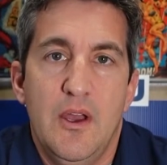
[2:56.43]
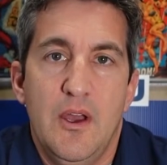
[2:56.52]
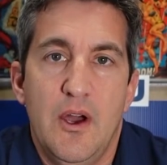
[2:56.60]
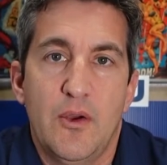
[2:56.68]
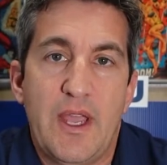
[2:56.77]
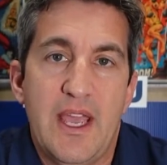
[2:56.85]

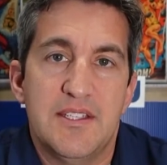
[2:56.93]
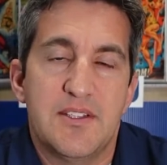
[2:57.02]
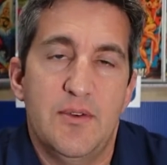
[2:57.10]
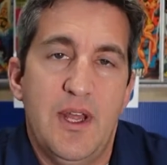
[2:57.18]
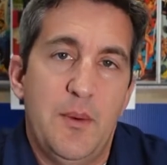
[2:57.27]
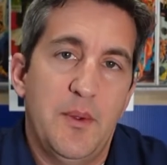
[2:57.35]
Okay, so
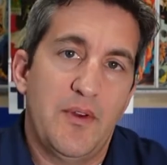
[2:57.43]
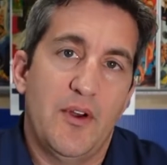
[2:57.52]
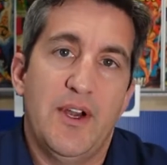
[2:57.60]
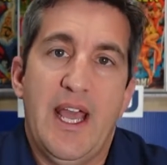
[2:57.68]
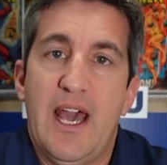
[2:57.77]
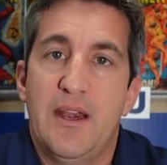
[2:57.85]
now we've learned
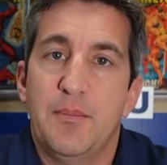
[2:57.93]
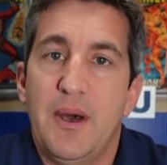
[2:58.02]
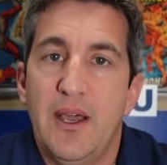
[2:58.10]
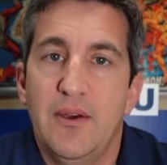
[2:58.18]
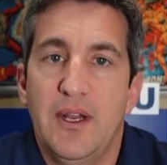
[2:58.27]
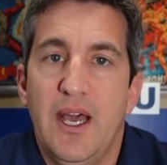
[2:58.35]
how to buy
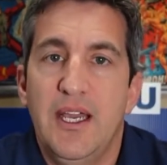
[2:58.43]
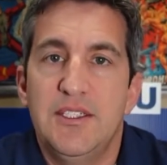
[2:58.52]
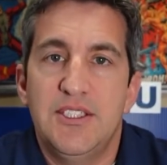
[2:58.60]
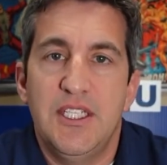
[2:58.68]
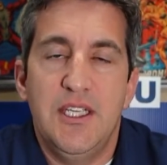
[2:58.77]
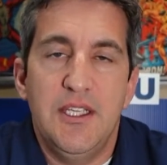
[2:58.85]
on
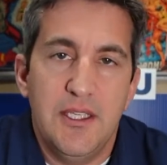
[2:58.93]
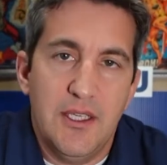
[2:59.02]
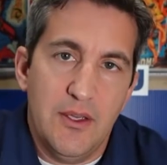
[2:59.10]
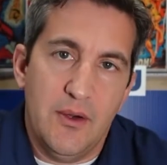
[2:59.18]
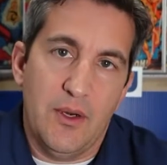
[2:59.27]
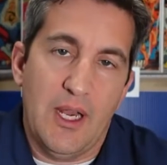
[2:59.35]
IG
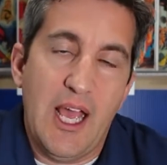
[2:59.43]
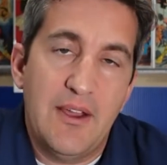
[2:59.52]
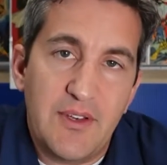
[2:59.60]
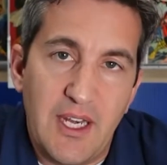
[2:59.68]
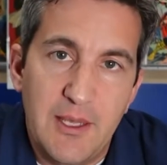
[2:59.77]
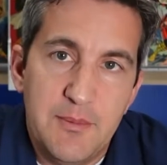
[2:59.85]
on live
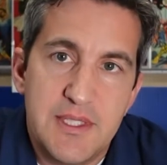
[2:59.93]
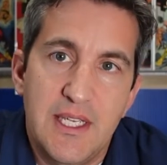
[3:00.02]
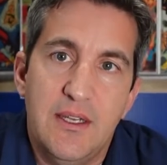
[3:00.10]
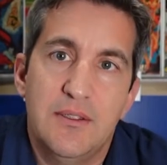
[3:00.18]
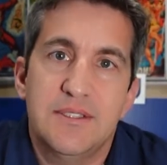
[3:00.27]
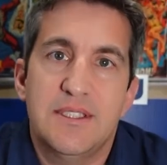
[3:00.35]
claim
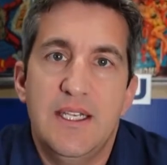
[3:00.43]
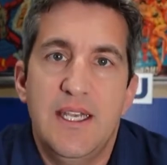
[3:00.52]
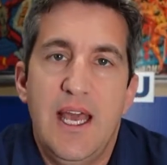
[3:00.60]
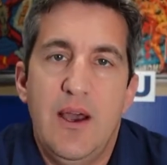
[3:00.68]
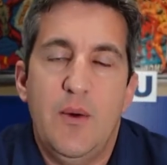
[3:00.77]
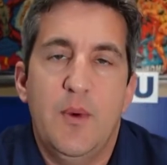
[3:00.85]
sales.
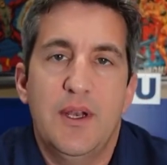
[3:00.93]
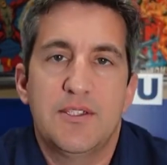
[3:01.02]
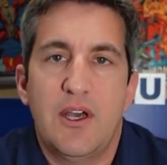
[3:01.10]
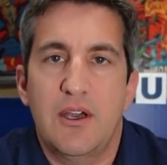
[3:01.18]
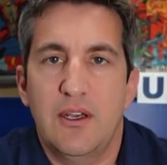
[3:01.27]
Now I want to talk